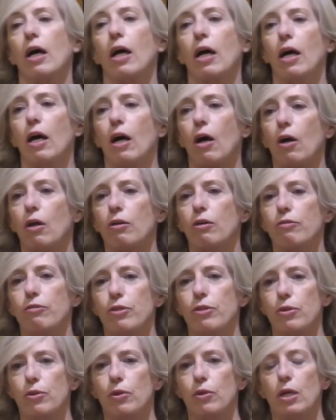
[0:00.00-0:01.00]
all of
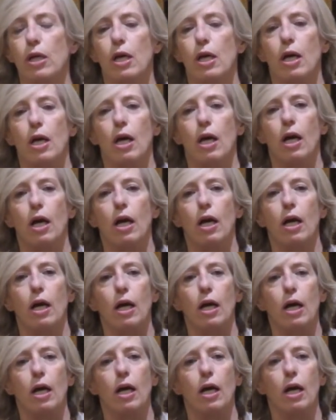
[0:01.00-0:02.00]
you
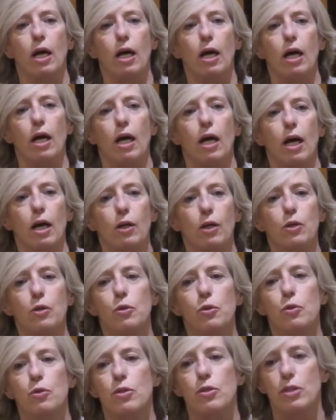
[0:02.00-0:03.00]
a
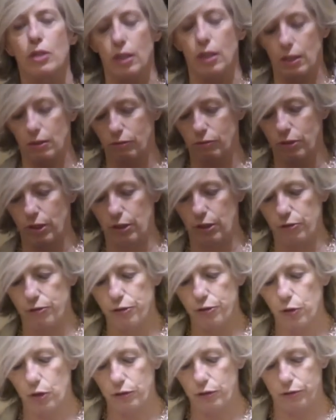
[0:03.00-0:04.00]
good and very
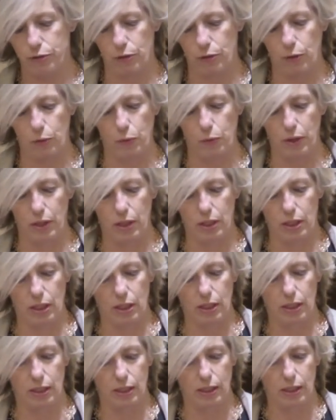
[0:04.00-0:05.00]
fruitful work
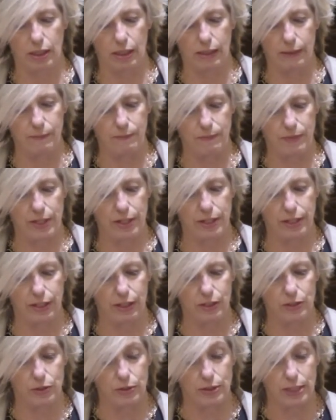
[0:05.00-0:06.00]
here
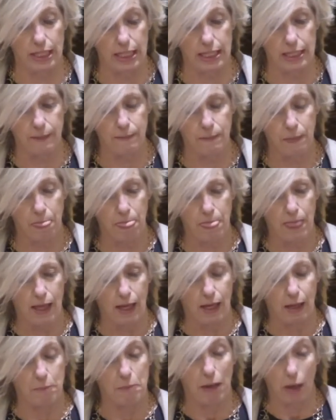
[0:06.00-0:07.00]
today
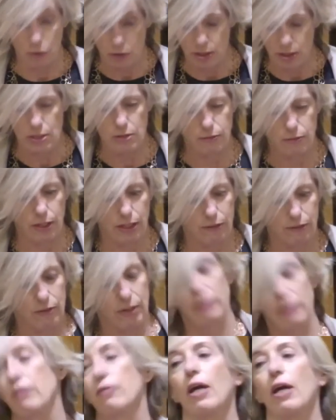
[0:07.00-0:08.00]
about these very,
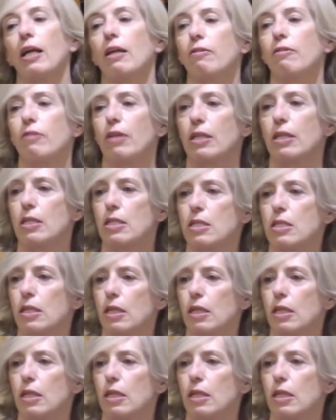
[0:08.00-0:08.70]
very relevant